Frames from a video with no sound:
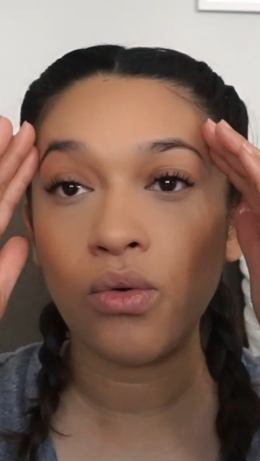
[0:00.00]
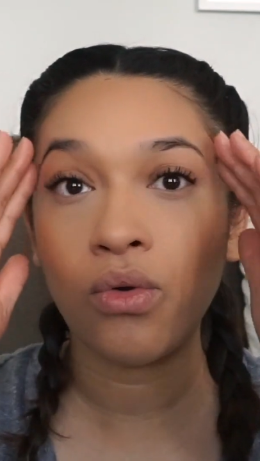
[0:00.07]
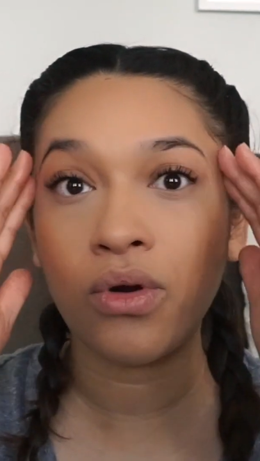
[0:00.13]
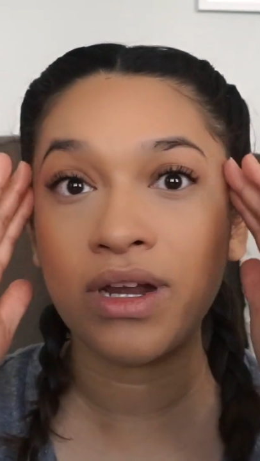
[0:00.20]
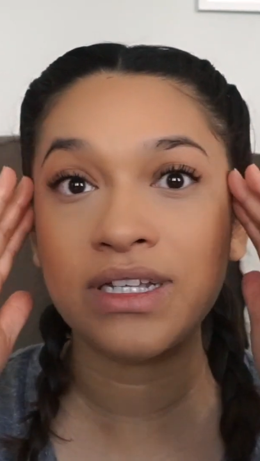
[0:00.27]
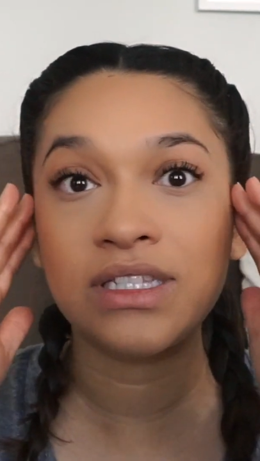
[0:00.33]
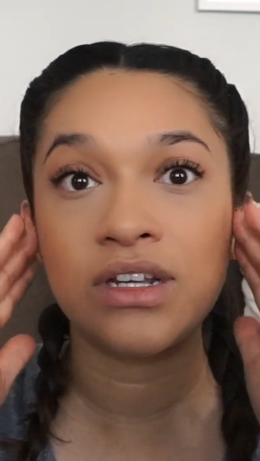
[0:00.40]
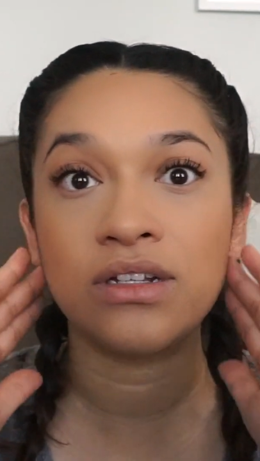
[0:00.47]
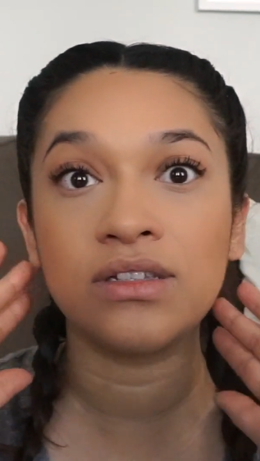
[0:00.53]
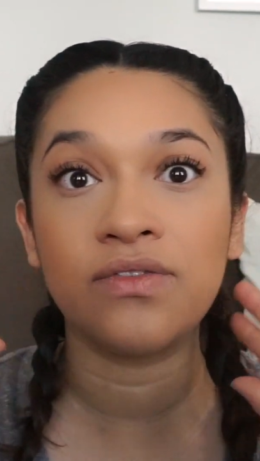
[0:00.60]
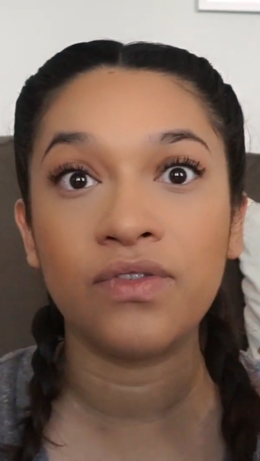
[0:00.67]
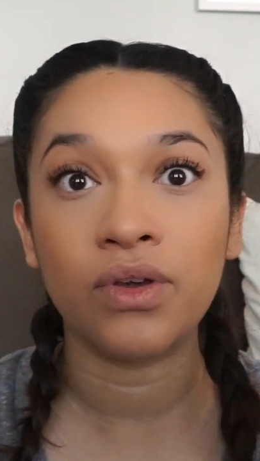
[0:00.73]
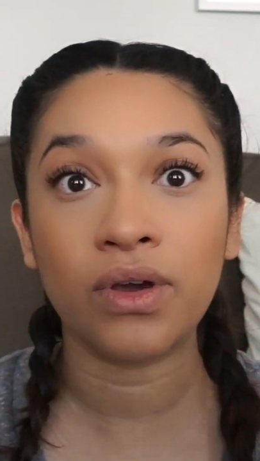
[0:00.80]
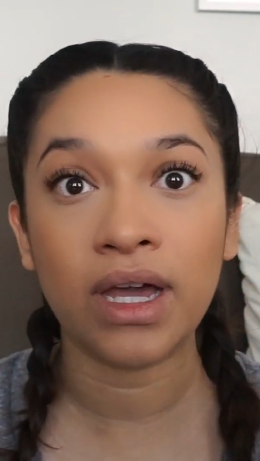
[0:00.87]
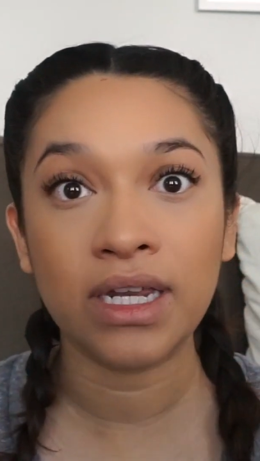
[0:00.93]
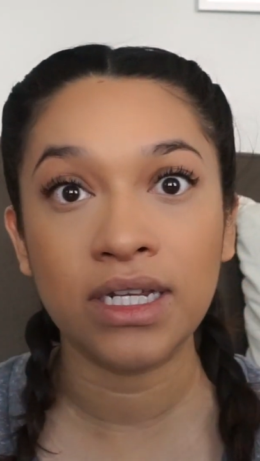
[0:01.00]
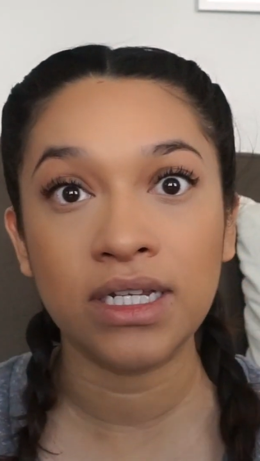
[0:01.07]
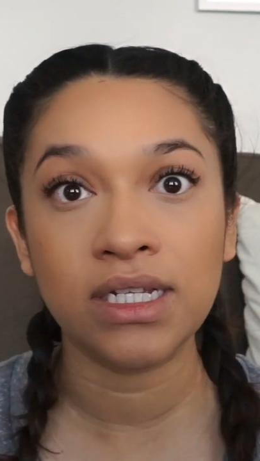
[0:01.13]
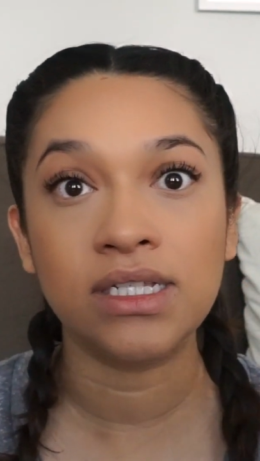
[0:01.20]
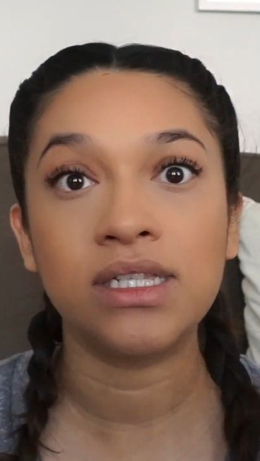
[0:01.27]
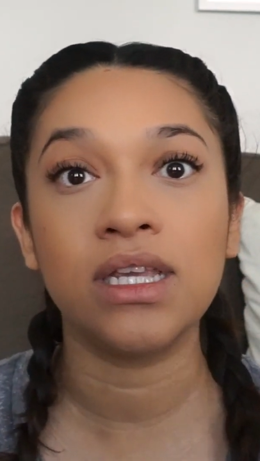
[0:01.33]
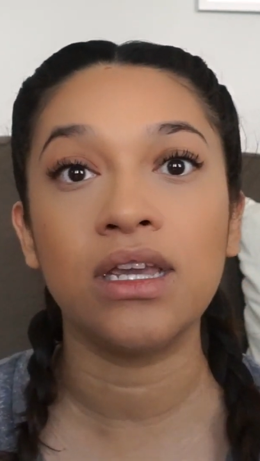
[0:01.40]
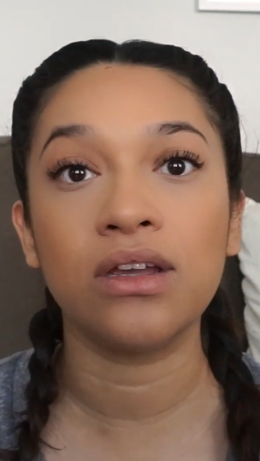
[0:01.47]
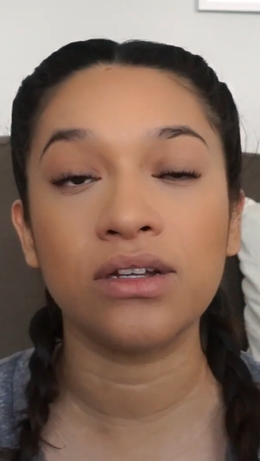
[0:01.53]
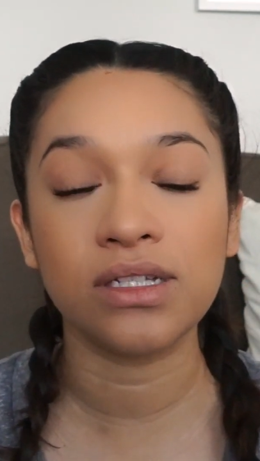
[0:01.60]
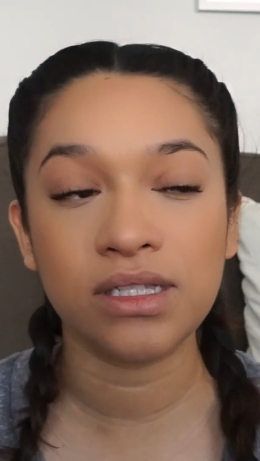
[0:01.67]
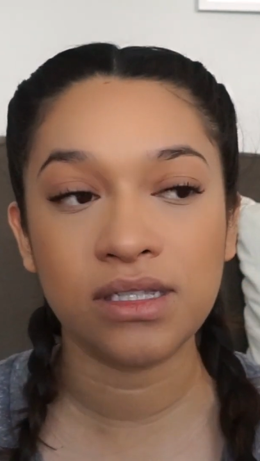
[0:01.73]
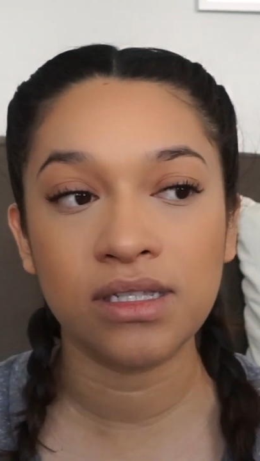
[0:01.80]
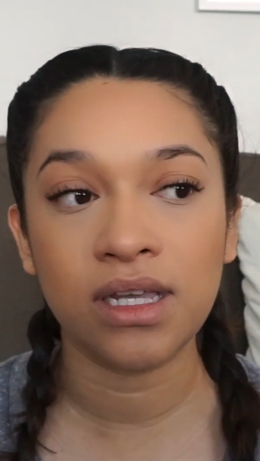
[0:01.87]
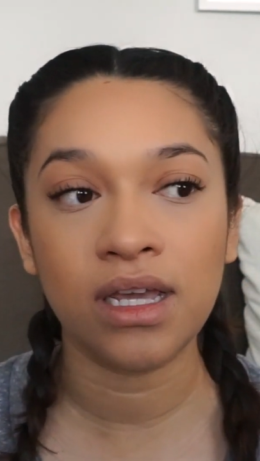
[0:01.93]
or I start to feel kind of dizzy or
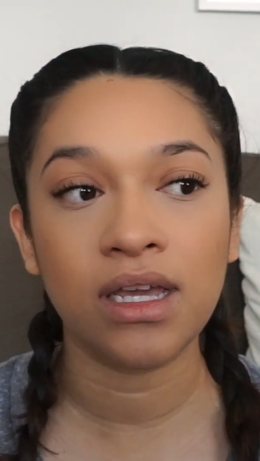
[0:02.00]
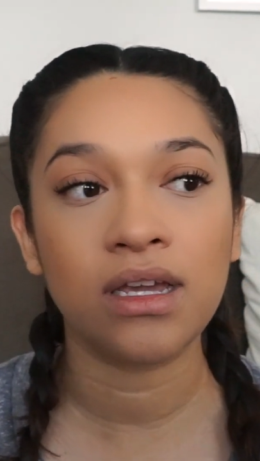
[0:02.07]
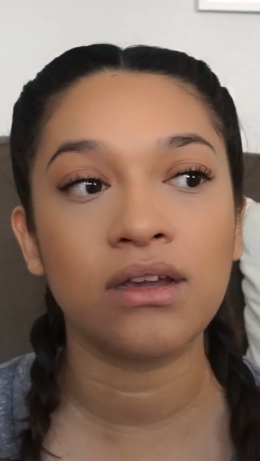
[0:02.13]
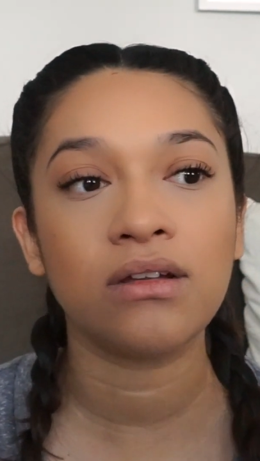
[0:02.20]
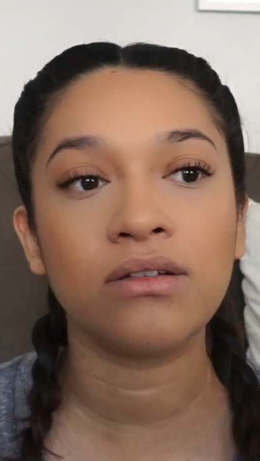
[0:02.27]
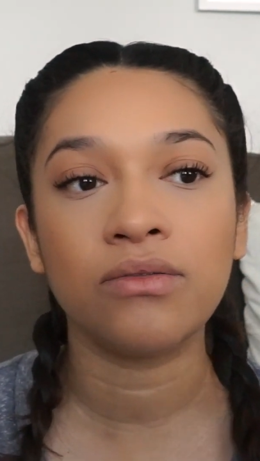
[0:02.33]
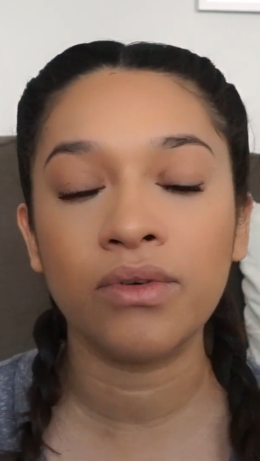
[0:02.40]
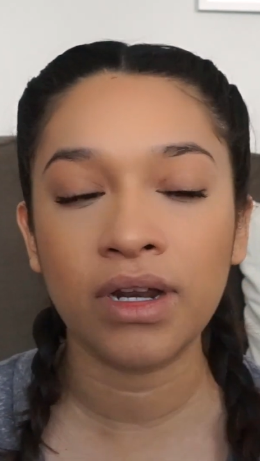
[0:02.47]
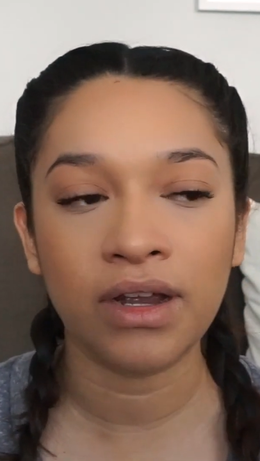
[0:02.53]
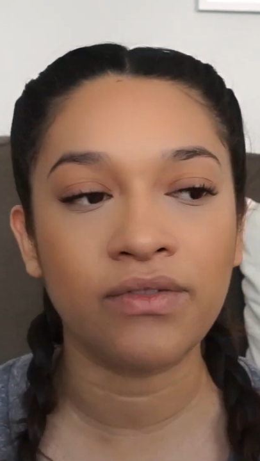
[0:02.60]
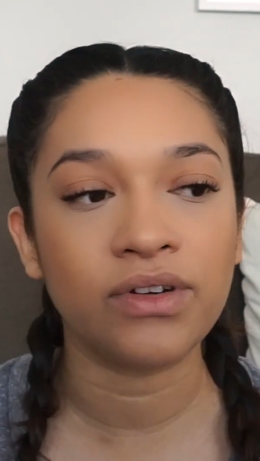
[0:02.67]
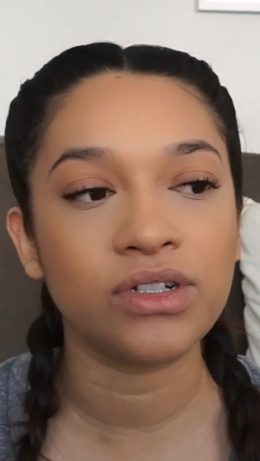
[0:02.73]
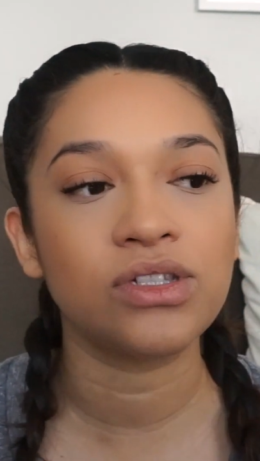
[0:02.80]
sick or whatever.